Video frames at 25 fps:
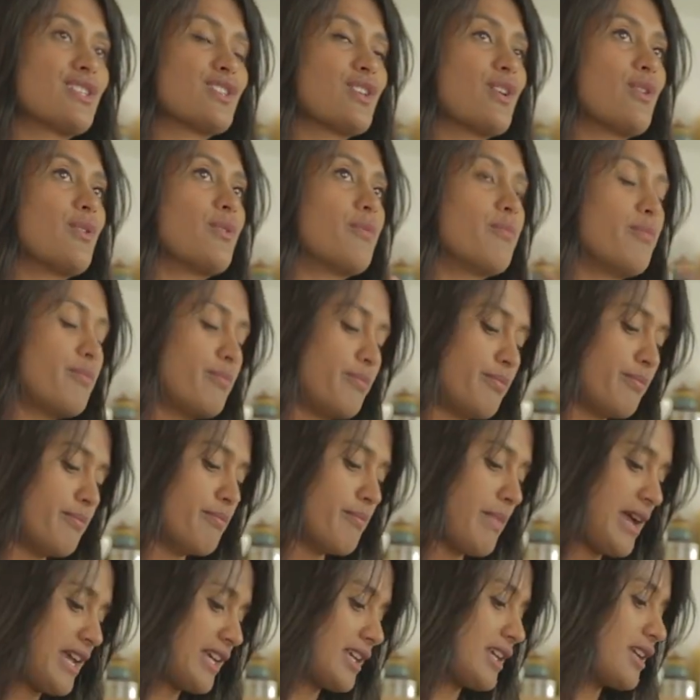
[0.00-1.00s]
So
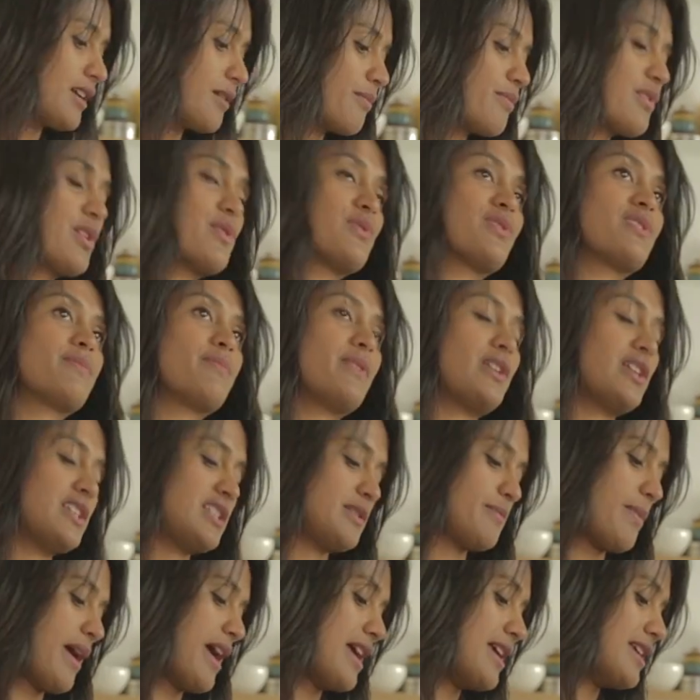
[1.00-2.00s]
making up those
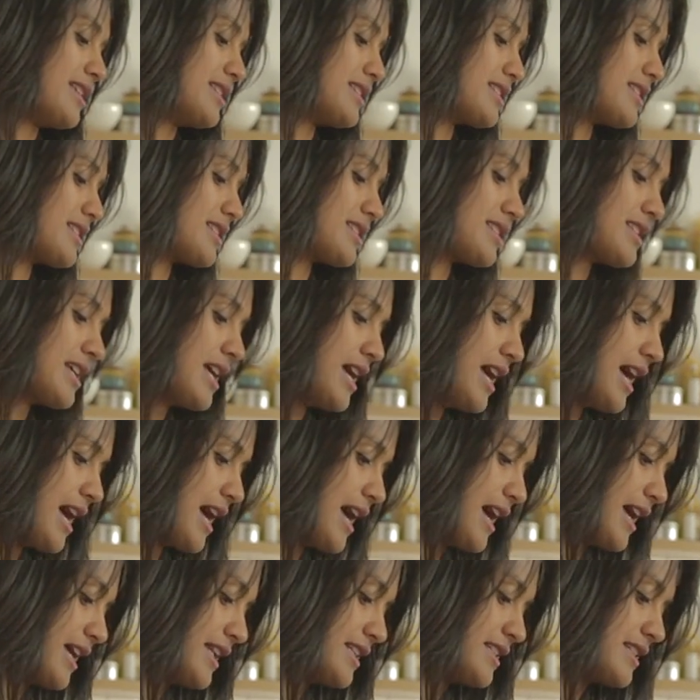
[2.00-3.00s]
spice pastes
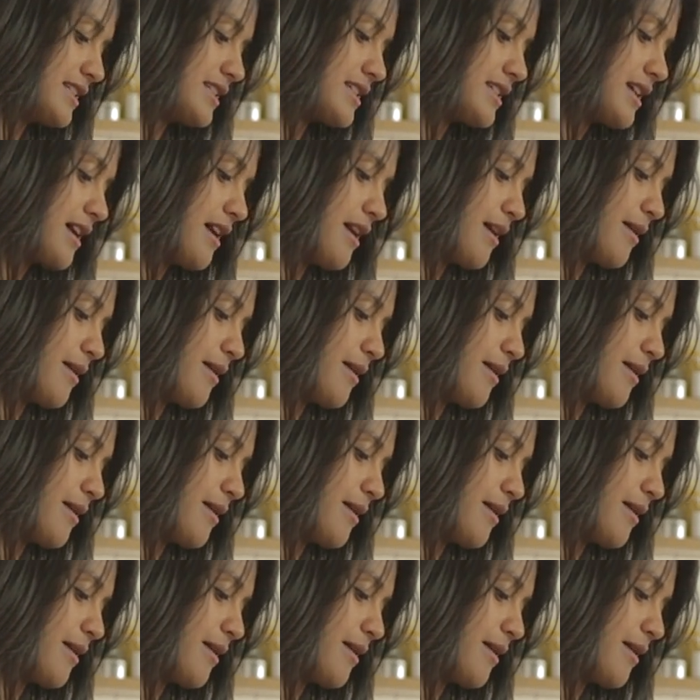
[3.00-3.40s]
and